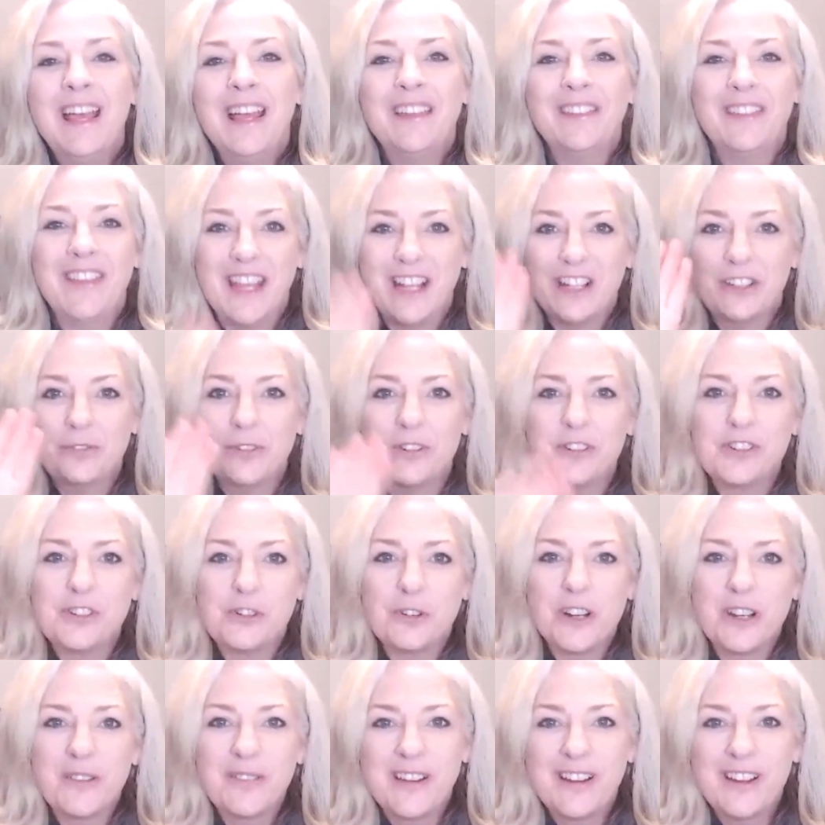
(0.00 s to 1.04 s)
Thanks for
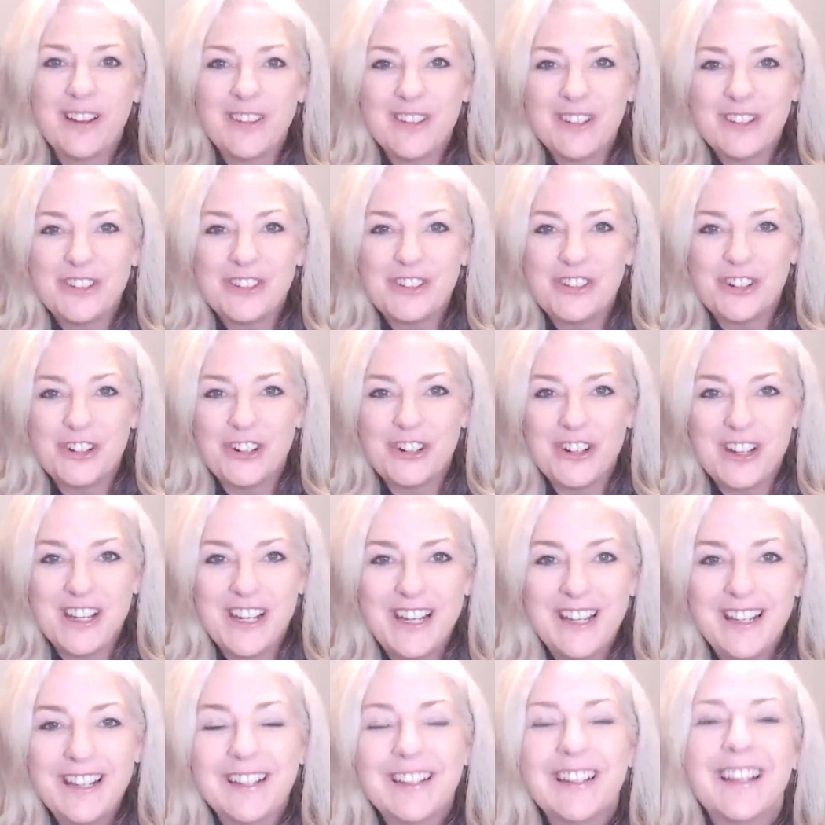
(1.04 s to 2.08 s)
joining me on this
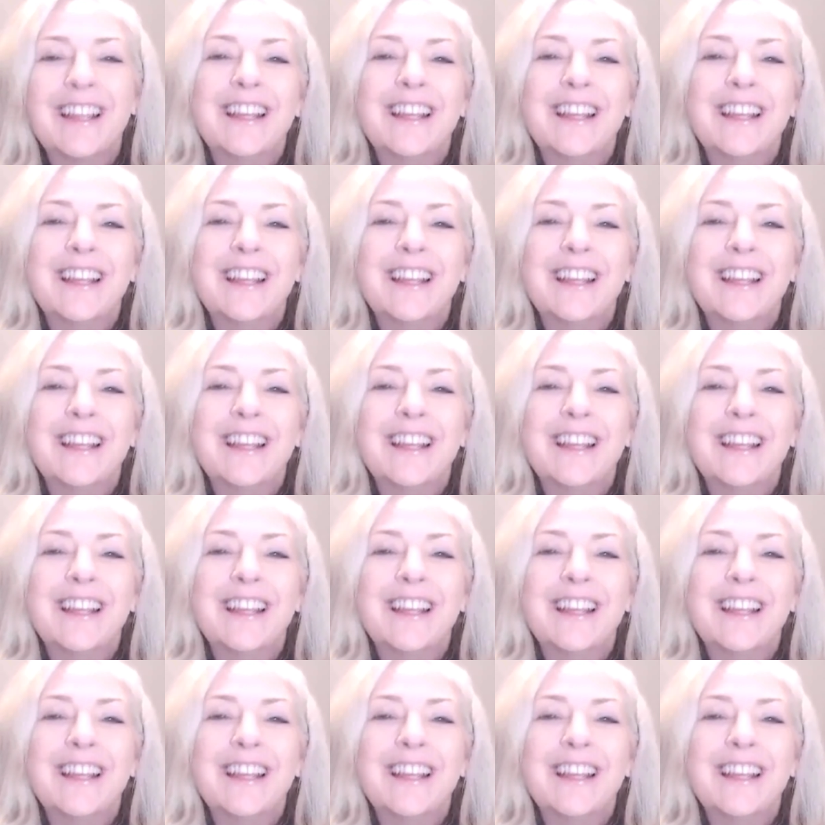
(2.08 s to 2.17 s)
journey.